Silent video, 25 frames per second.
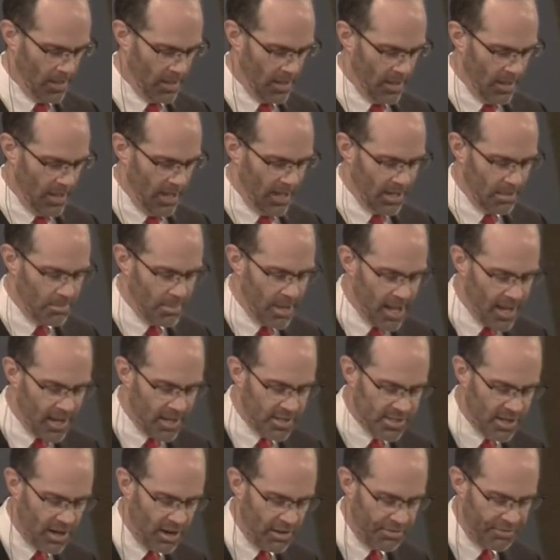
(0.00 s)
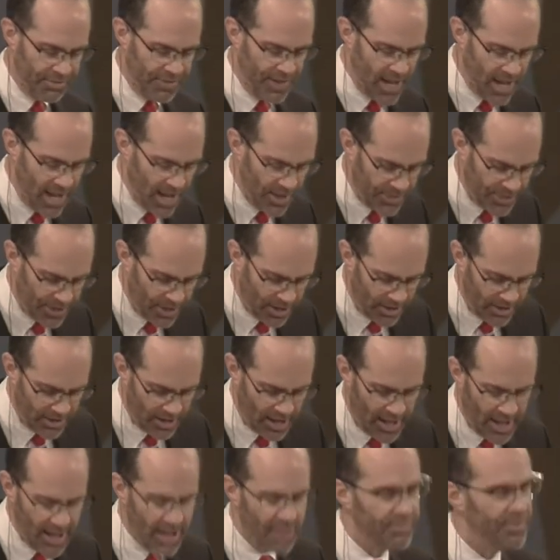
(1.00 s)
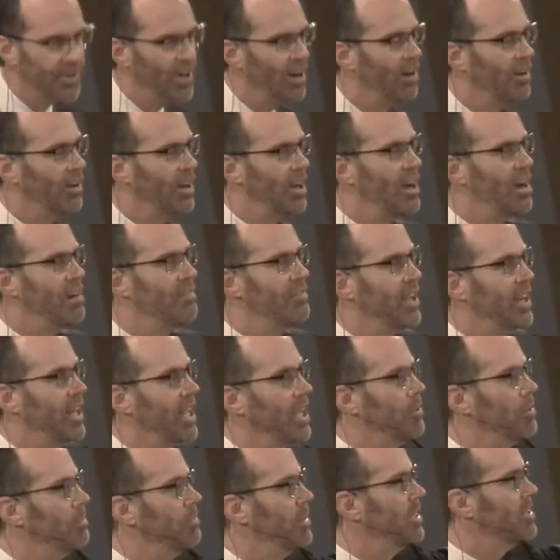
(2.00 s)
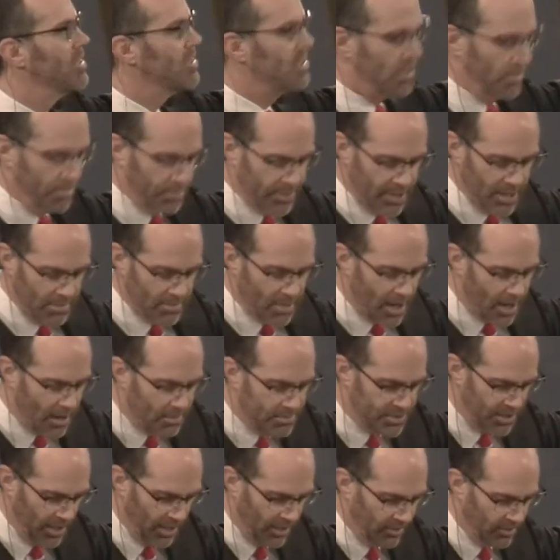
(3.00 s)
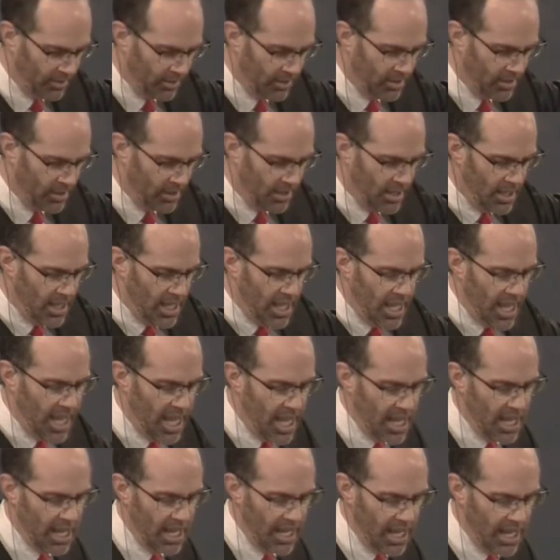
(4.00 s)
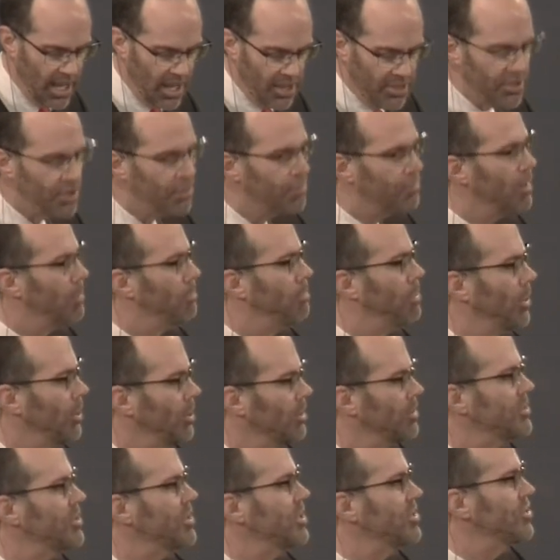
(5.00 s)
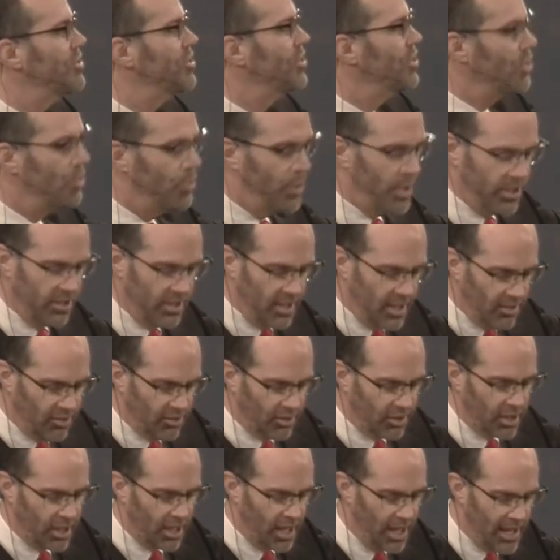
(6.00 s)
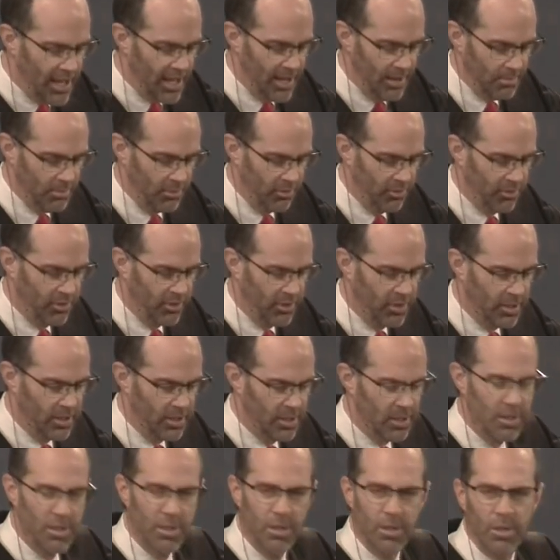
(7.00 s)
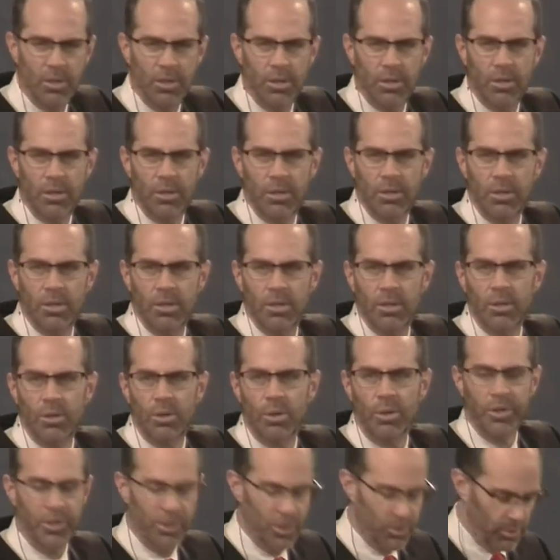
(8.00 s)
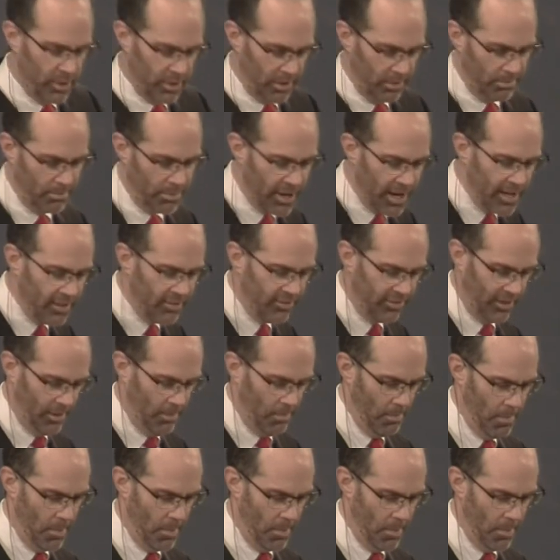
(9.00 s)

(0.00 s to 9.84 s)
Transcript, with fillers: He demands our faith and our life and our love that He would be the supreme object. He either repulses you with these claims or you will embrace Him.